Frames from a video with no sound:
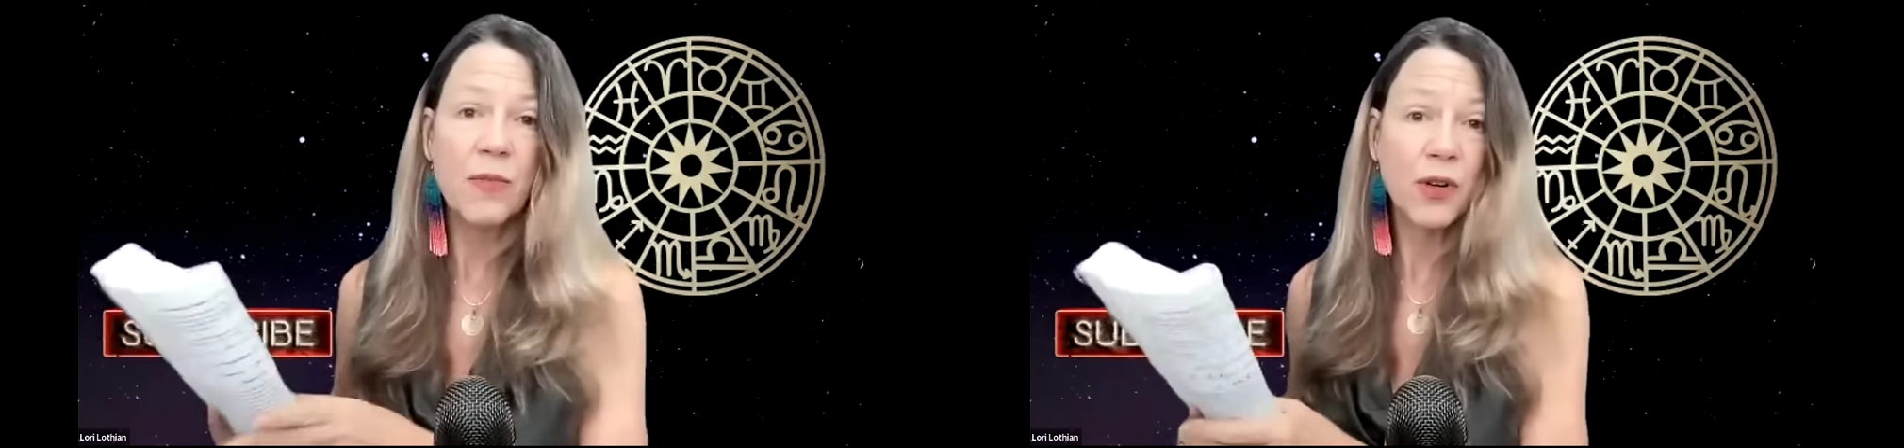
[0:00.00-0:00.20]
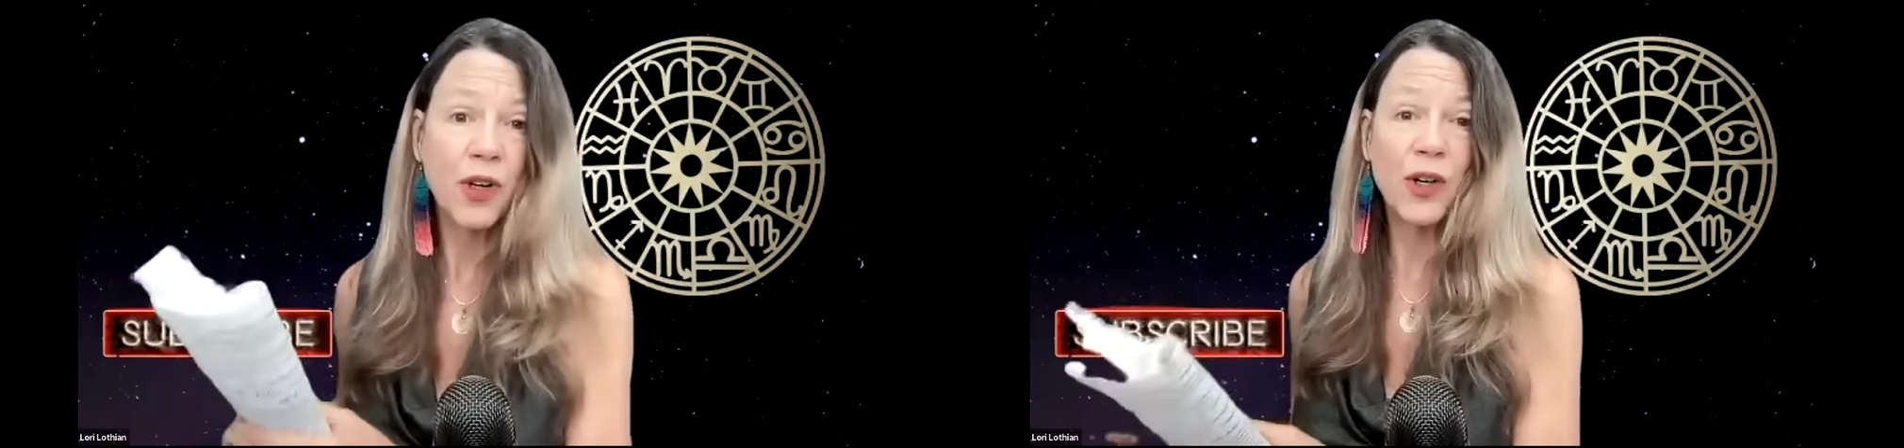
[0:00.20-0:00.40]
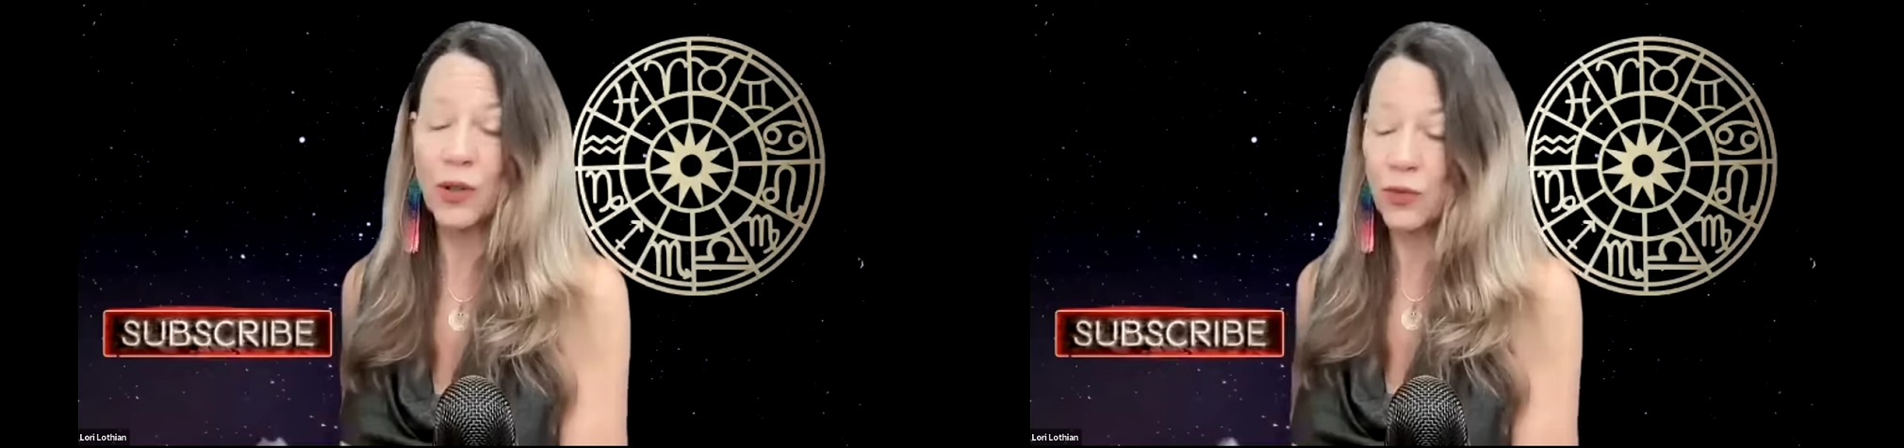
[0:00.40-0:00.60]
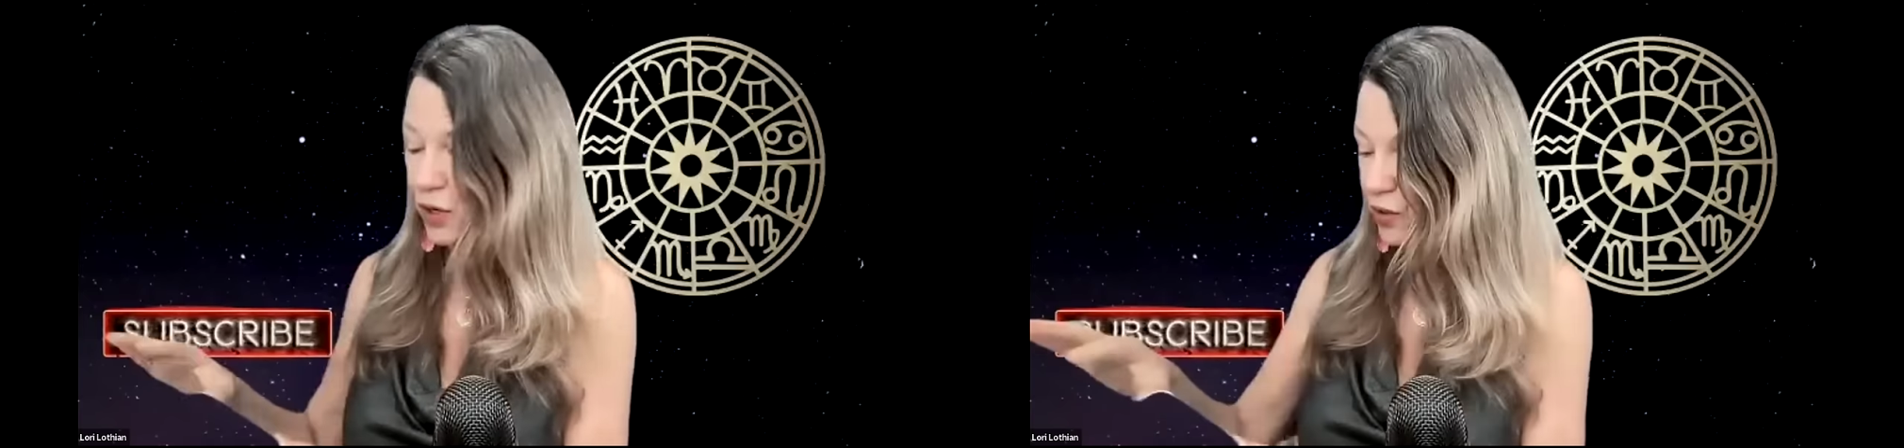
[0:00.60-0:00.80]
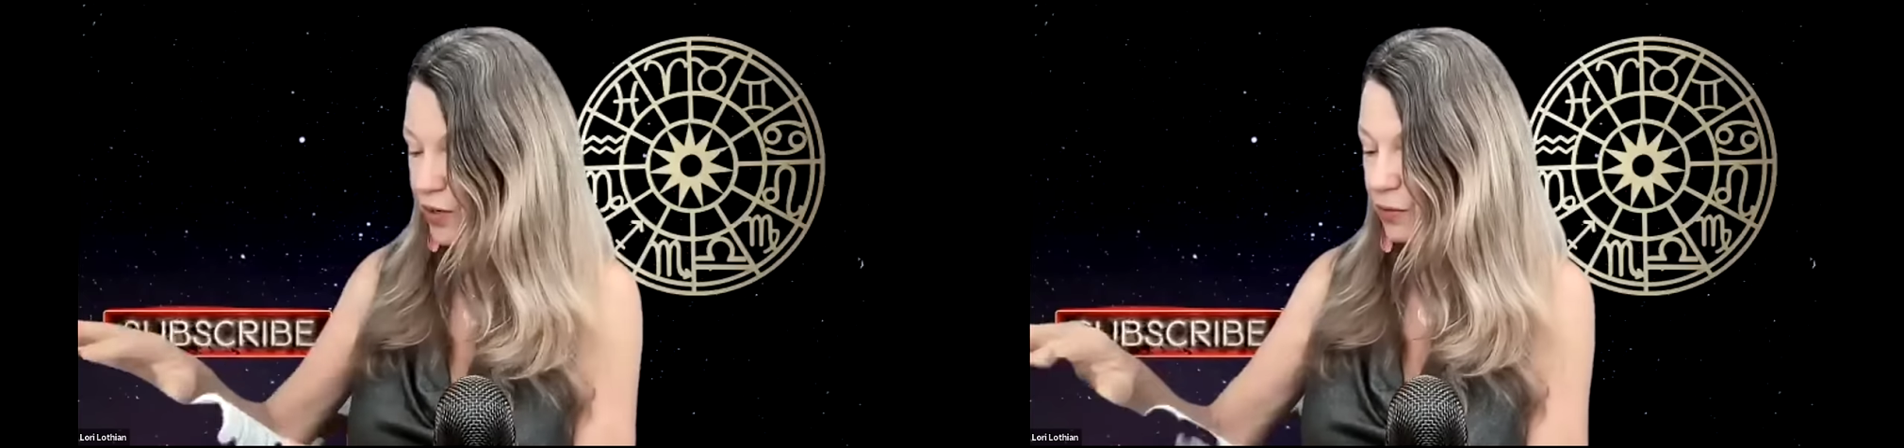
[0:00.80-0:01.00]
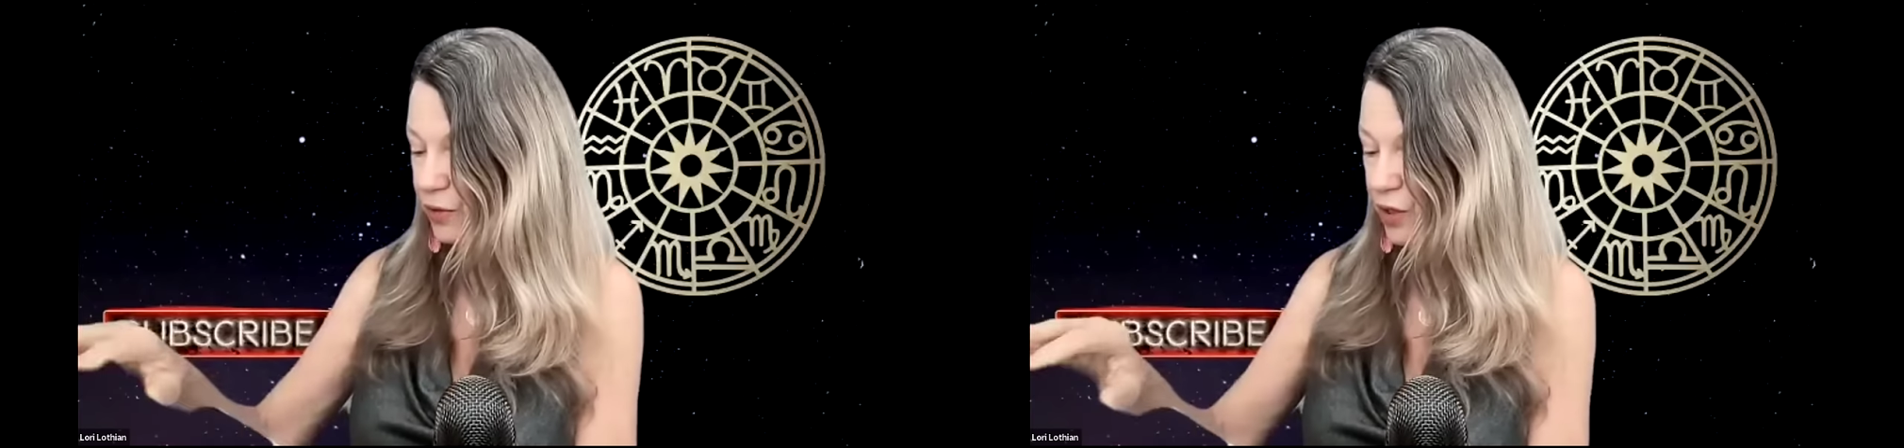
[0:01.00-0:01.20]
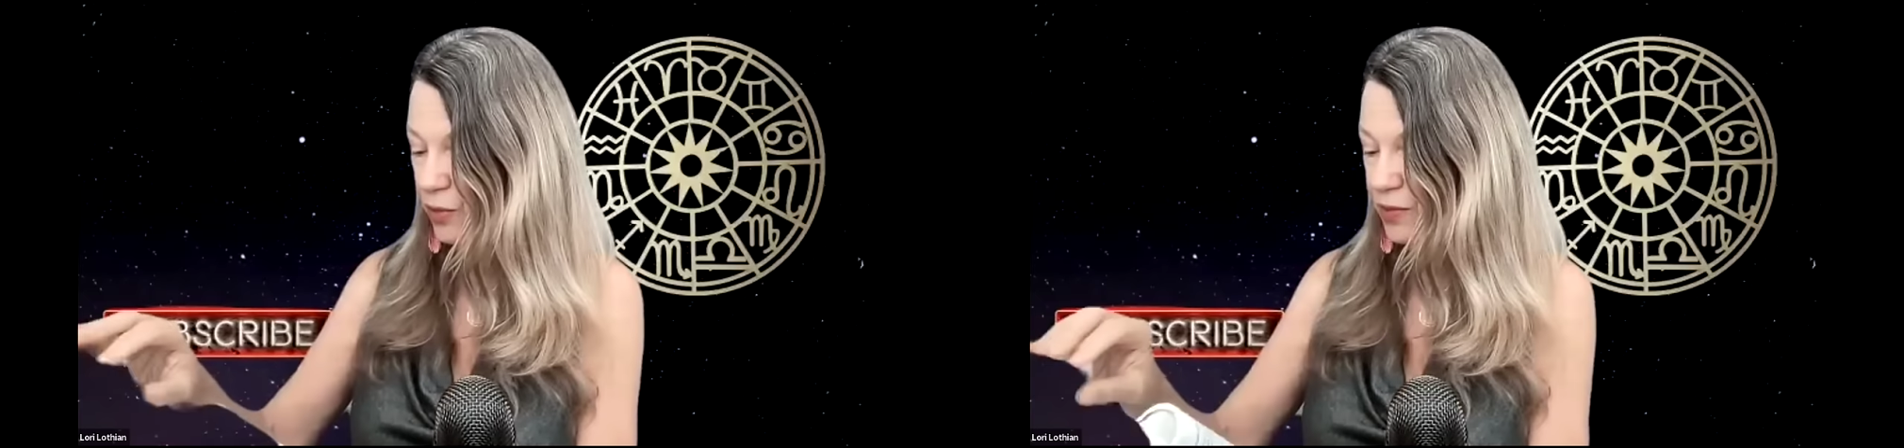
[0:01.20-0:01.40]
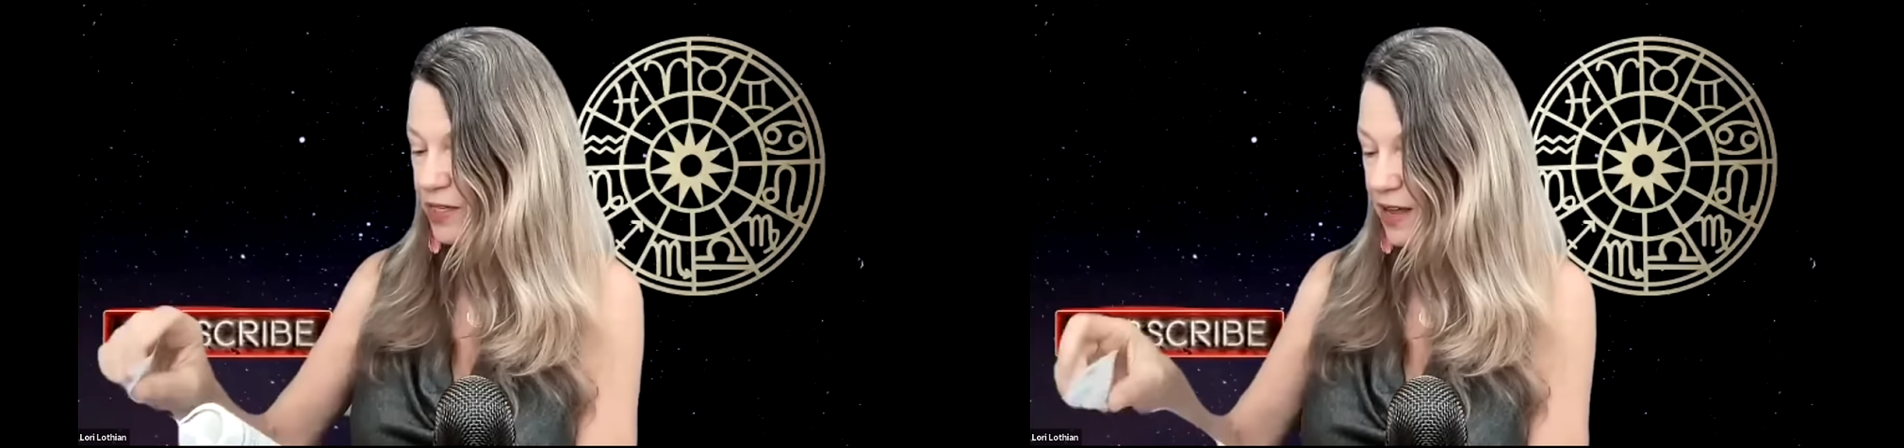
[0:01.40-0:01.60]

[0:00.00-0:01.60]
good old Mercury terms,